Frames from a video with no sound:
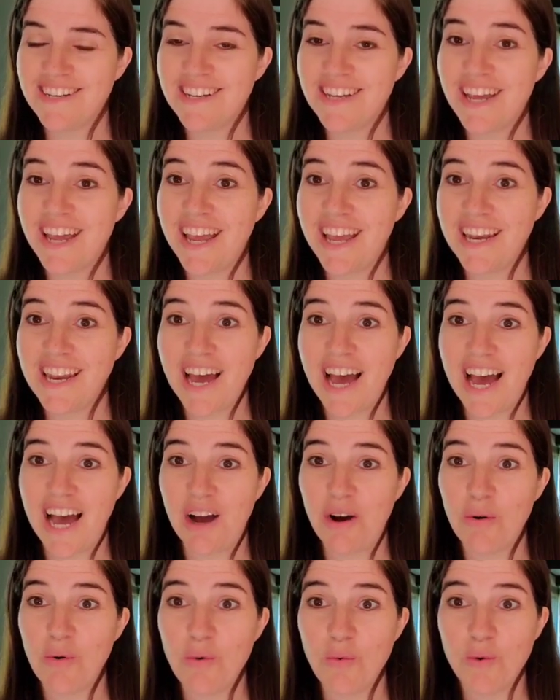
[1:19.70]
and
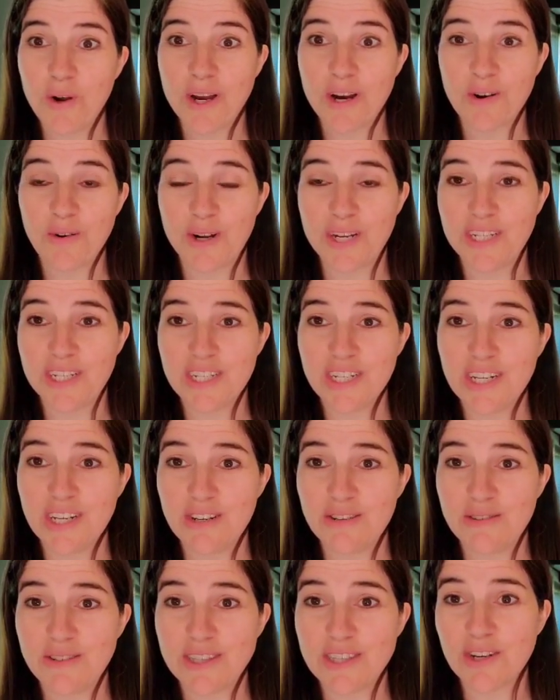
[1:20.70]
how we are going to
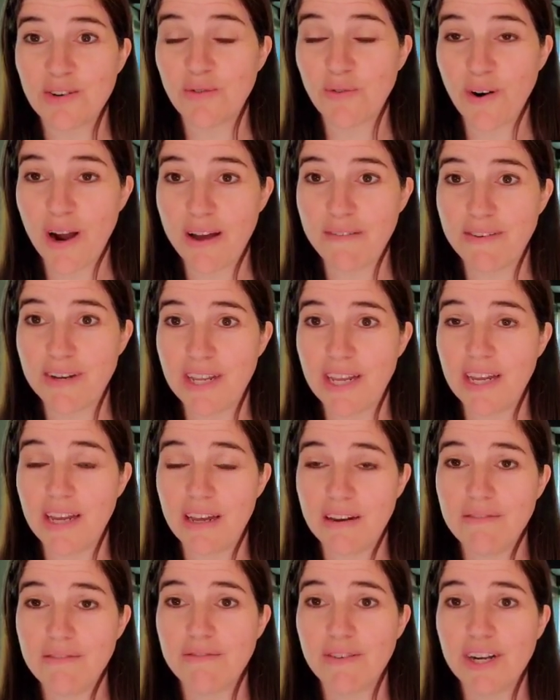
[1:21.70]
use gravity
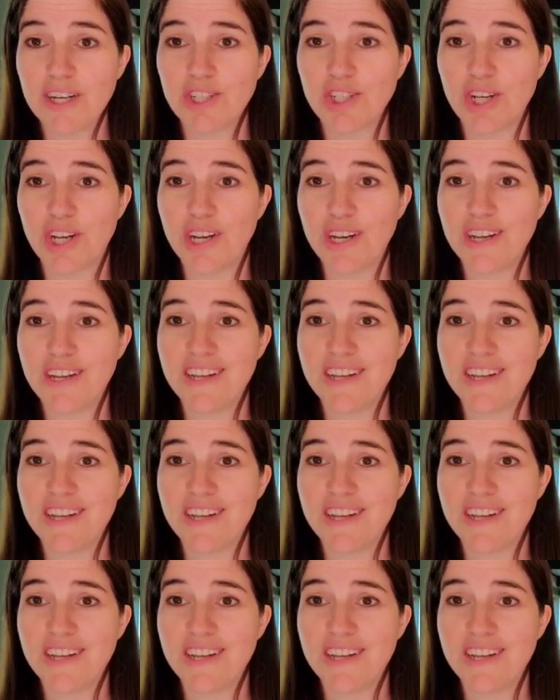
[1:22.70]
and friction